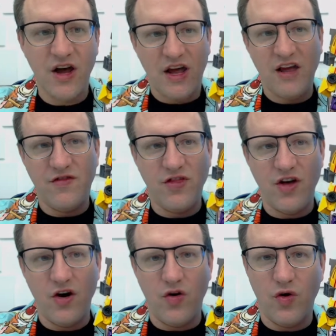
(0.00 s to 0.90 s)
even
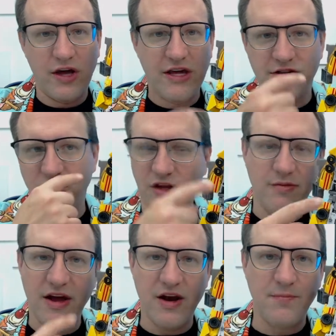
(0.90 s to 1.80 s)
though he's only
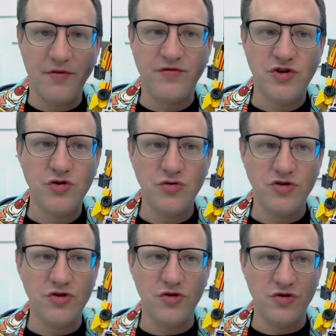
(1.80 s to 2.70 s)
made up of two
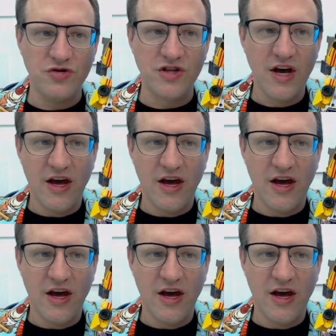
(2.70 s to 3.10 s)
dudes.